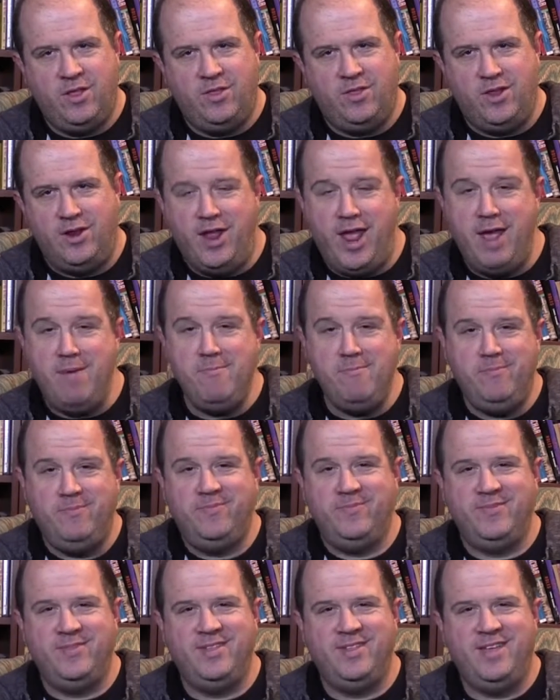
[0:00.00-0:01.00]
The name?
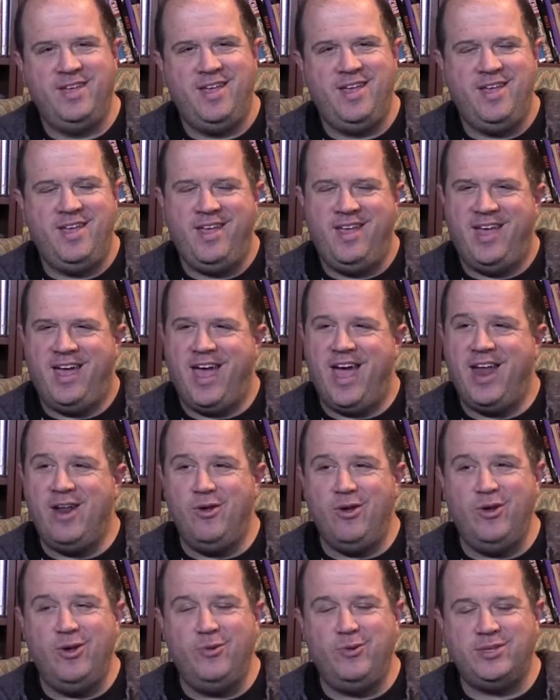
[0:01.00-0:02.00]

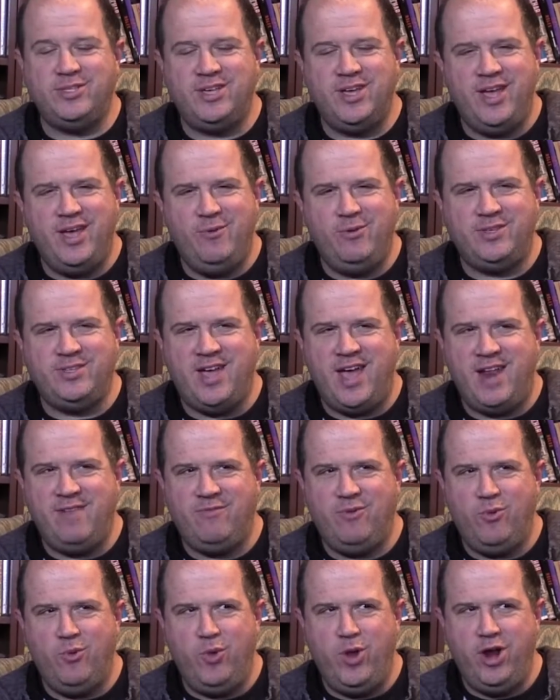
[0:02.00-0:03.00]
It was kind
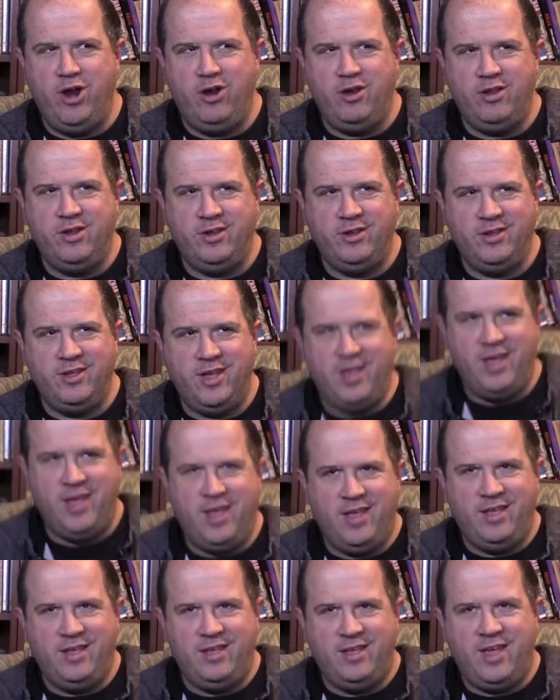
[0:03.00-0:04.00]
of a weird.
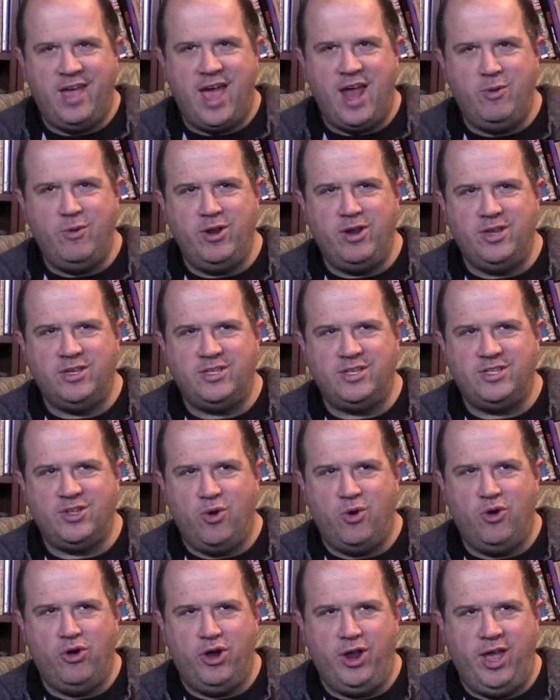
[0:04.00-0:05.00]
I had written a
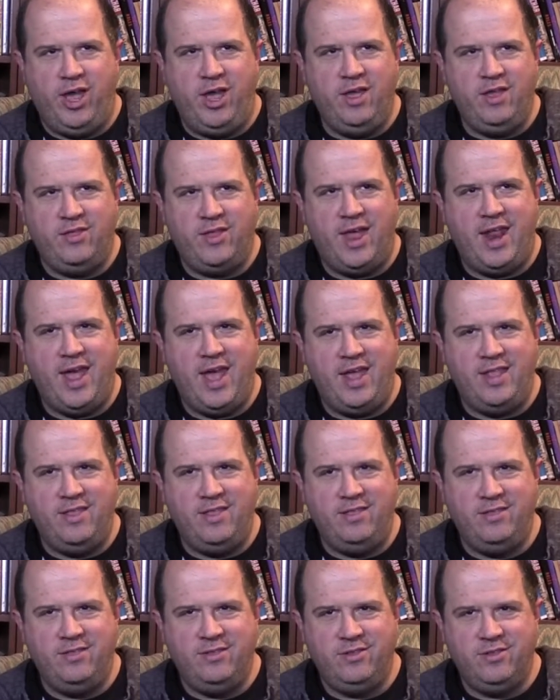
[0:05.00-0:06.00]
story that
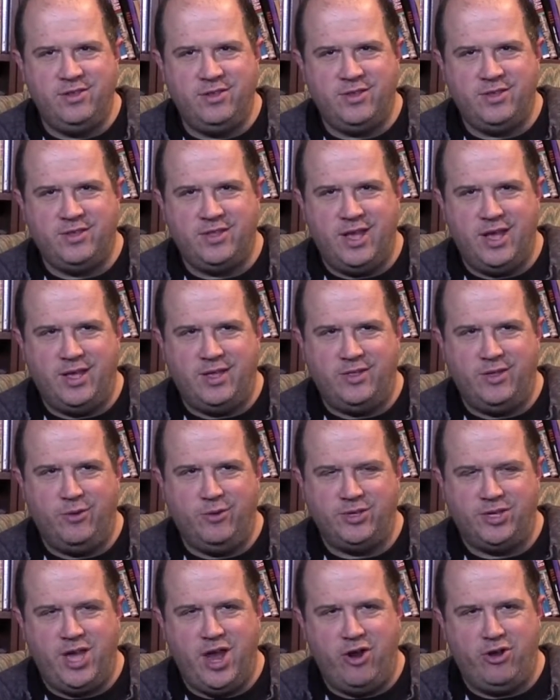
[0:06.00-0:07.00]
had there
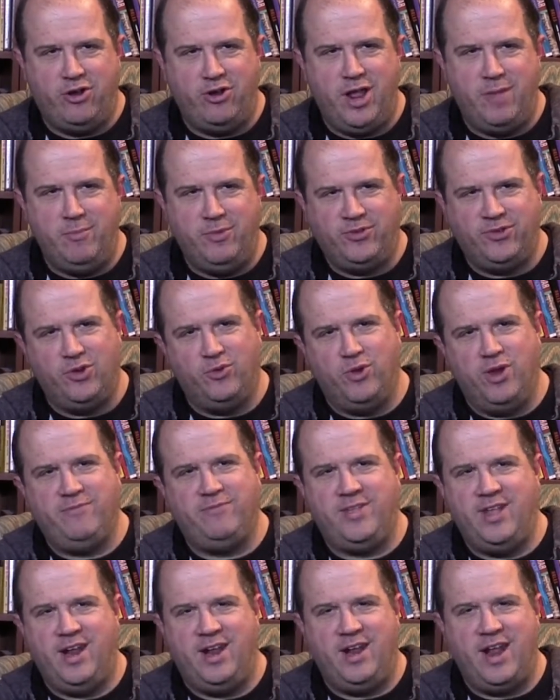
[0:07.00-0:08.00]
was a character named Mr.
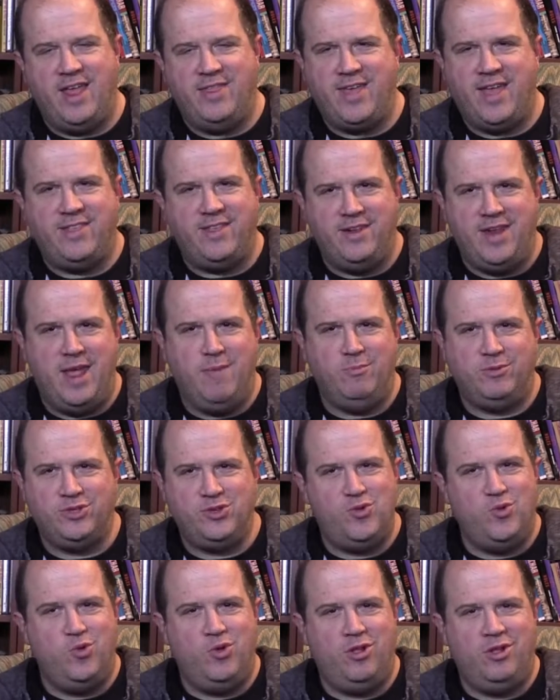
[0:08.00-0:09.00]
Rift in it, and I thought the name was
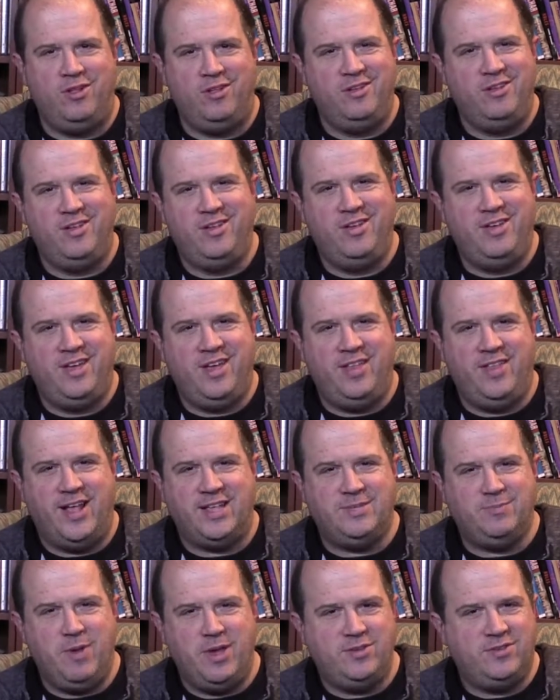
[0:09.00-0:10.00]
cool, and
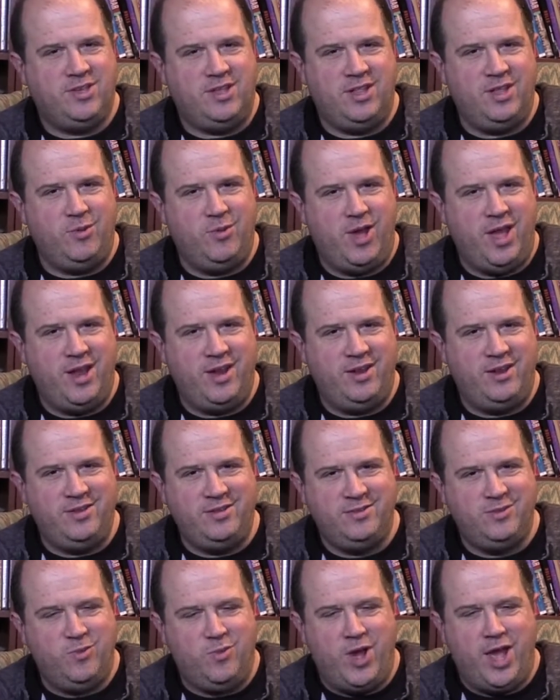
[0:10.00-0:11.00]
that's basically why
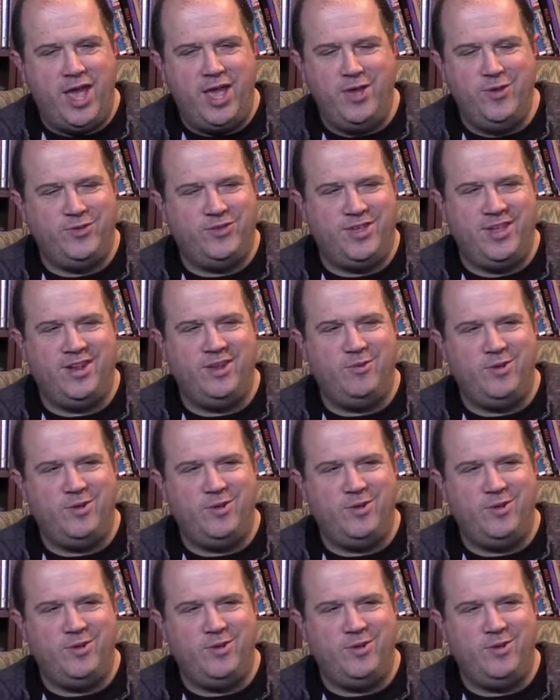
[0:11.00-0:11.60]
I used it.